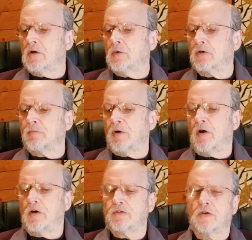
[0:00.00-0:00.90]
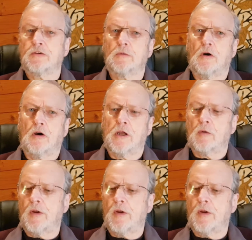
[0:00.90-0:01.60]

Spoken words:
who has passed on to a higher